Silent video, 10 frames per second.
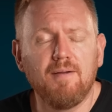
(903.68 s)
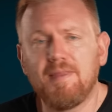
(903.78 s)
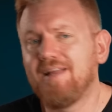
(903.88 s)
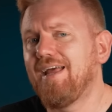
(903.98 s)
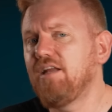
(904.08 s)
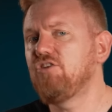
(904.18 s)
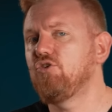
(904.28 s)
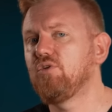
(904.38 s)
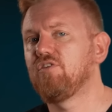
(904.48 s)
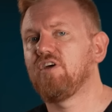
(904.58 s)
then any
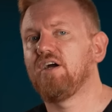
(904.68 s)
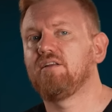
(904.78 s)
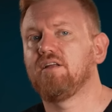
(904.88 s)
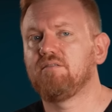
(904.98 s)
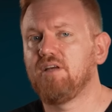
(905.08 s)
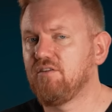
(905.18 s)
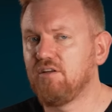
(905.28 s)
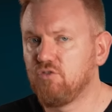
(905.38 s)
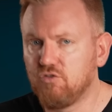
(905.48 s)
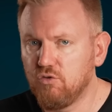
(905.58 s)
new design that gets
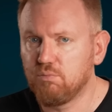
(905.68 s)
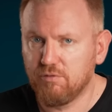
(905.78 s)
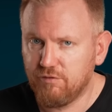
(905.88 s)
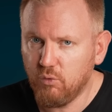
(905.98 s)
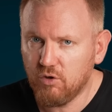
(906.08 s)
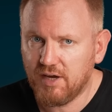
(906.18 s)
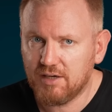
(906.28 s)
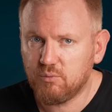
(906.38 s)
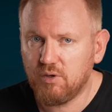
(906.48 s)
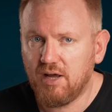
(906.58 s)
introduced before
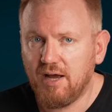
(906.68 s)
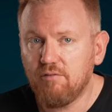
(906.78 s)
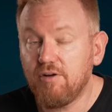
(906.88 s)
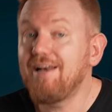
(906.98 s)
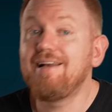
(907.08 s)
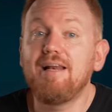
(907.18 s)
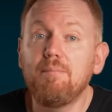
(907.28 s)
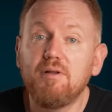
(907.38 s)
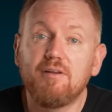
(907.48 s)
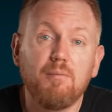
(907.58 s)
that will have a
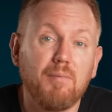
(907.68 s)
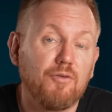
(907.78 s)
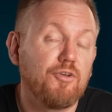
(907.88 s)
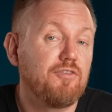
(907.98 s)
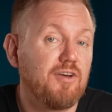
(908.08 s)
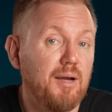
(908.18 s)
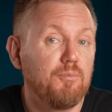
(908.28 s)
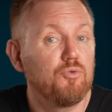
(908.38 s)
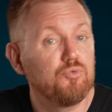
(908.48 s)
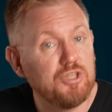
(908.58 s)
limited amount of time
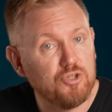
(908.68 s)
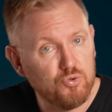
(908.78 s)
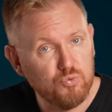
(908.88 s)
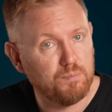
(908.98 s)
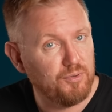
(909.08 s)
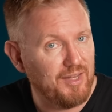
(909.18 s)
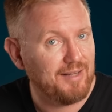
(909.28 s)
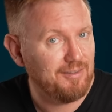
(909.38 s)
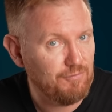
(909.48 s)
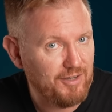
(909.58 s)
to recoup
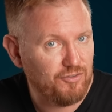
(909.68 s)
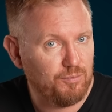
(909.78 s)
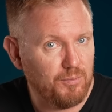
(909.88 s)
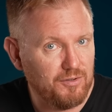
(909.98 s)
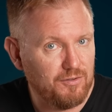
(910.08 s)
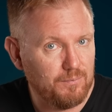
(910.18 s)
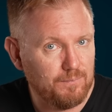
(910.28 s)
that investment.